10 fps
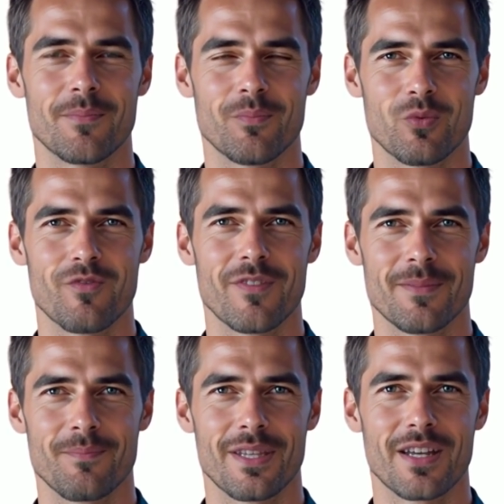
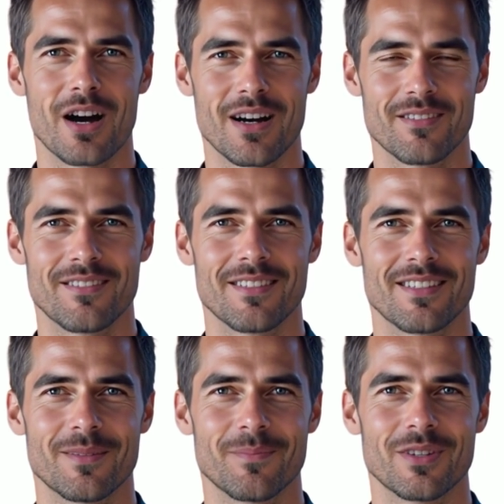moving beyond
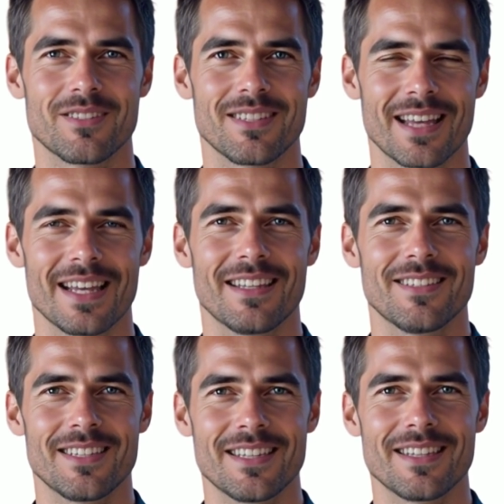the
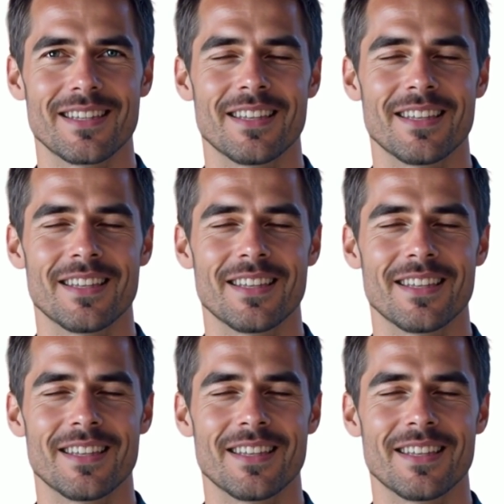personality